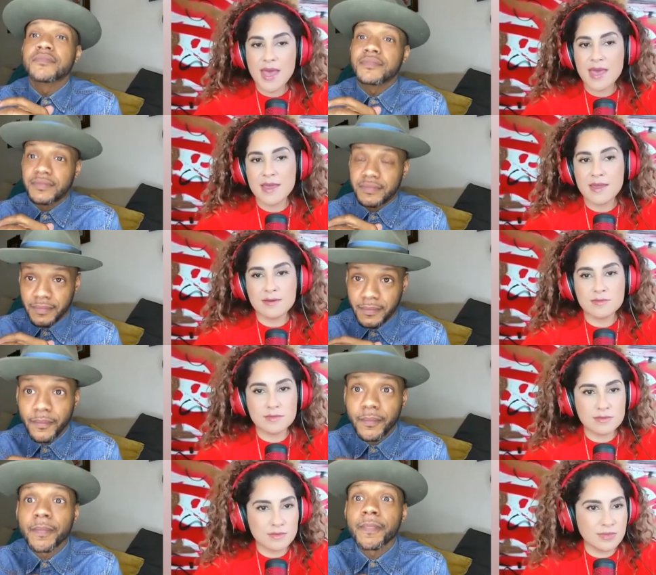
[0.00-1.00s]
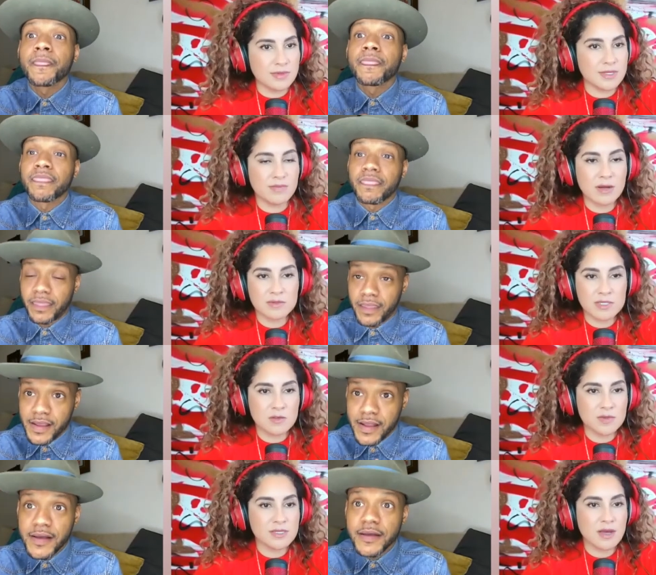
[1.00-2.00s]
Speaker 1: and Malcolm's going
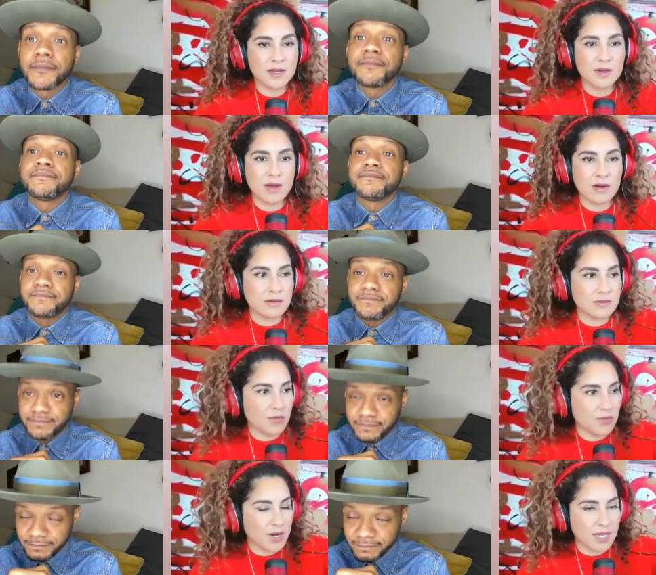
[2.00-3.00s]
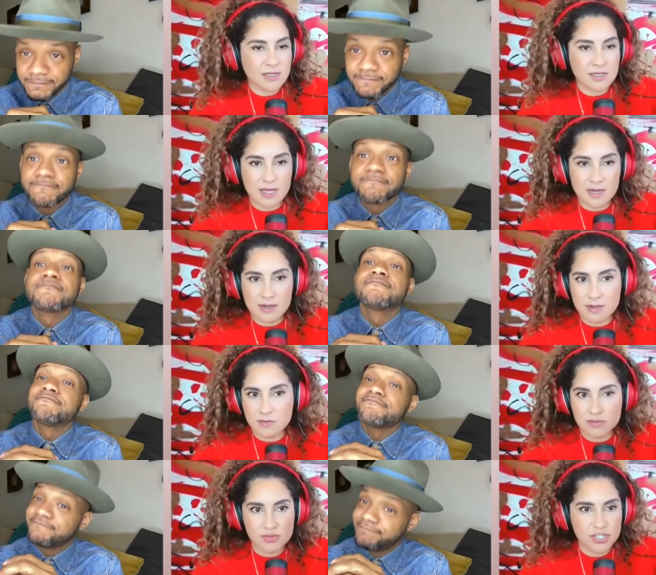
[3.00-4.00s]
to be talking about Marie and
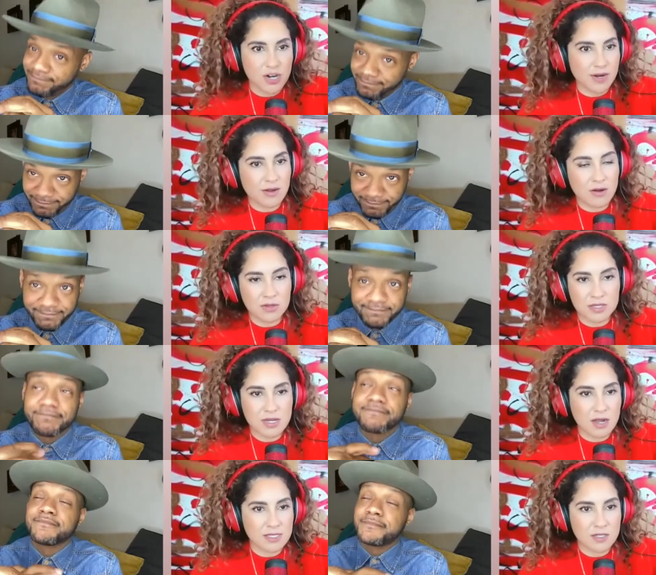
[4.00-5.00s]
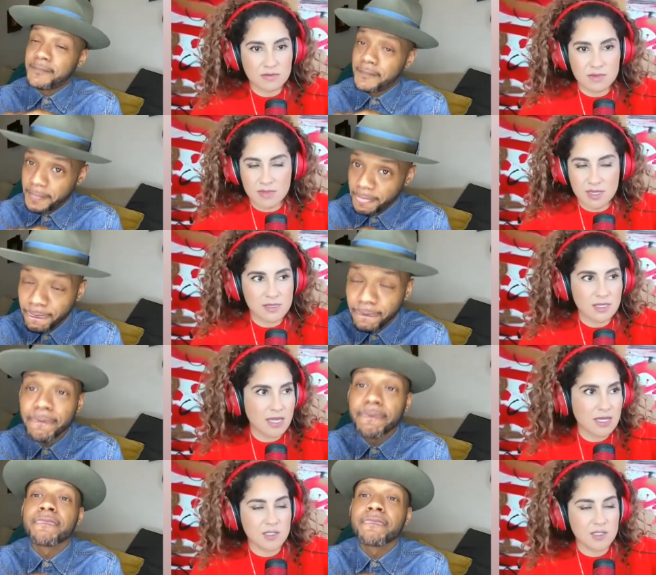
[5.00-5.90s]
sharing all the toxic things that they